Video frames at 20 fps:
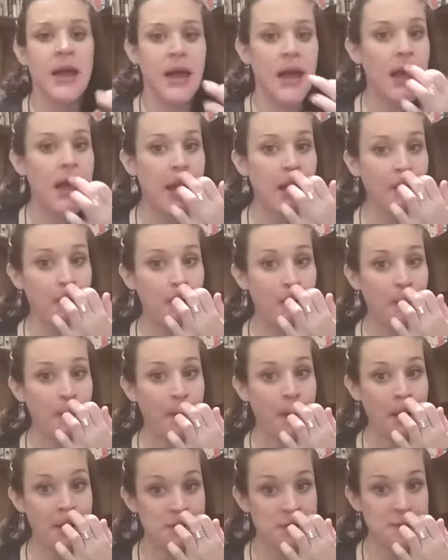
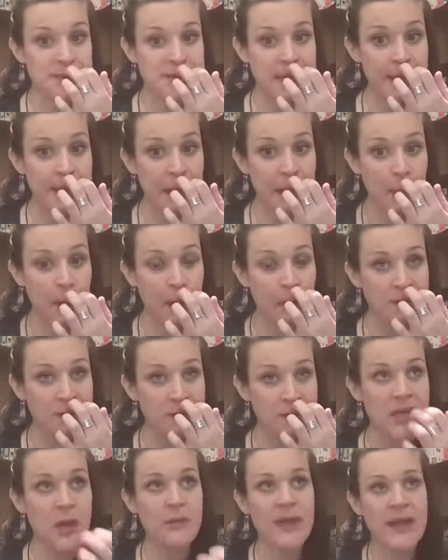100% they will.
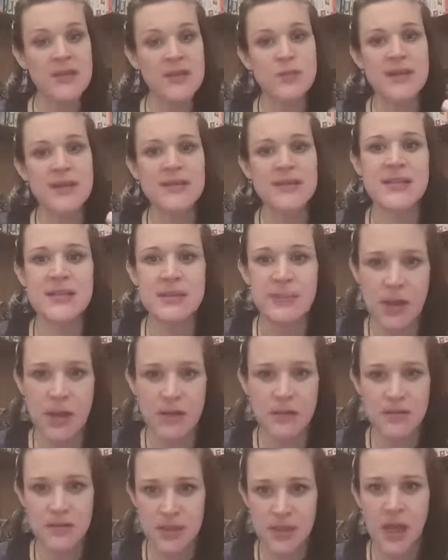So that's where
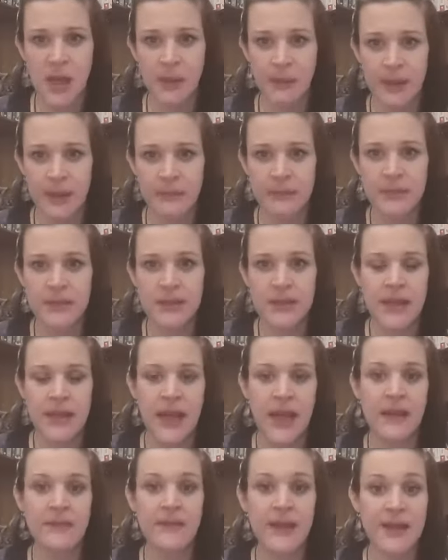testimonials can come in,
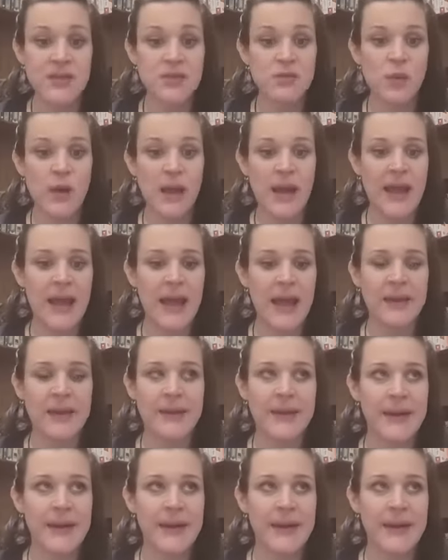and that's where.